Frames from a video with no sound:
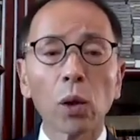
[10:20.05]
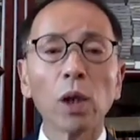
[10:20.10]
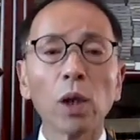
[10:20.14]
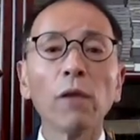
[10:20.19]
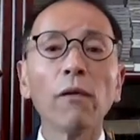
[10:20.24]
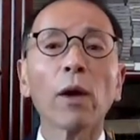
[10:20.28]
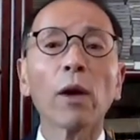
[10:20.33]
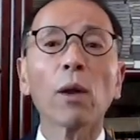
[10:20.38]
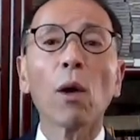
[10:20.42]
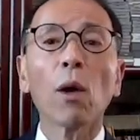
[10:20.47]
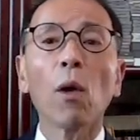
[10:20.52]

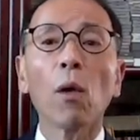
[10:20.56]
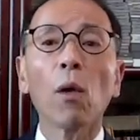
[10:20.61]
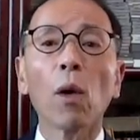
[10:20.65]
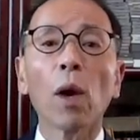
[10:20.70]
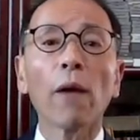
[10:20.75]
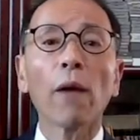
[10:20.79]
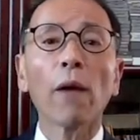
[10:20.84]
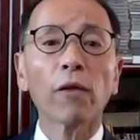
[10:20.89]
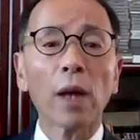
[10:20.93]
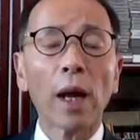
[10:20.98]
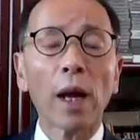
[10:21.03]
So even
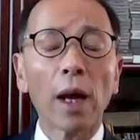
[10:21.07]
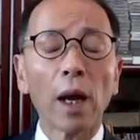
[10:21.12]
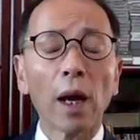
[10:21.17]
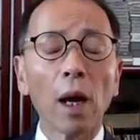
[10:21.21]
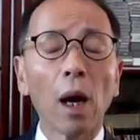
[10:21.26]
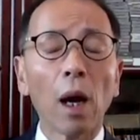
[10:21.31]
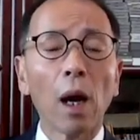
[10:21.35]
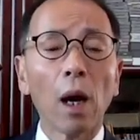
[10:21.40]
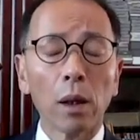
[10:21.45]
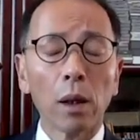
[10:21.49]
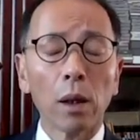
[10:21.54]
though if
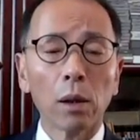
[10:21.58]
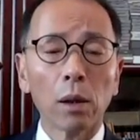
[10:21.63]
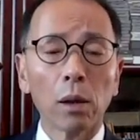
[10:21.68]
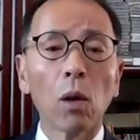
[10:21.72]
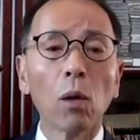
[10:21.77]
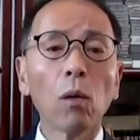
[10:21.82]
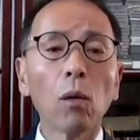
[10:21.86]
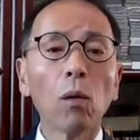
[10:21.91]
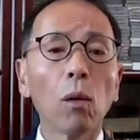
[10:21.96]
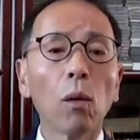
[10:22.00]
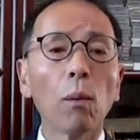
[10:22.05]
they
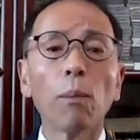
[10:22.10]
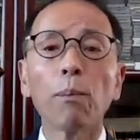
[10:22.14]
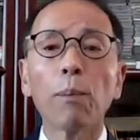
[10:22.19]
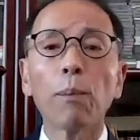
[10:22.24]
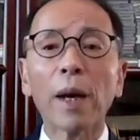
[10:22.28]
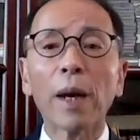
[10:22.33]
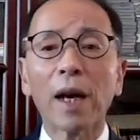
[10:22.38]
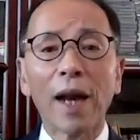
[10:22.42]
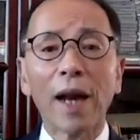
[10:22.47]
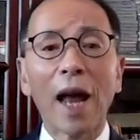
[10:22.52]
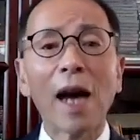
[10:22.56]

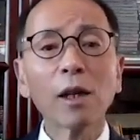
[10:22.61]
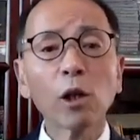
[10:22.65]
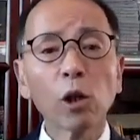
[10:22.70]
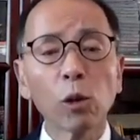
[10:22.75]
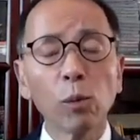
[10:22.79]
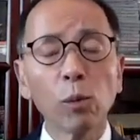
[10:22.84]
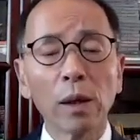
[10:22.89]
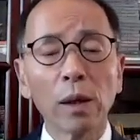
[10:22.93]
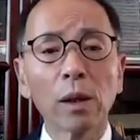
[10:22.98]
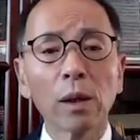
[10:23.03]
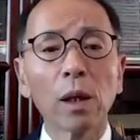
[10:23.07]
no big
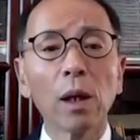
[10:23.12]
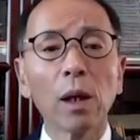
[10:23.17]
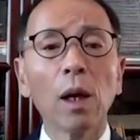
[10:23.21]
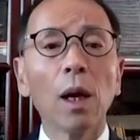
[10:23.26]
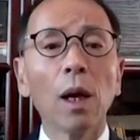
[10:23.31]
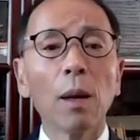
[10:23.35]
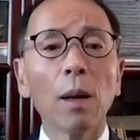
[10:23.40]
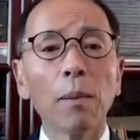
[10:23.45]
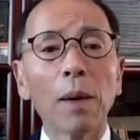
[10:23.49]
announcement,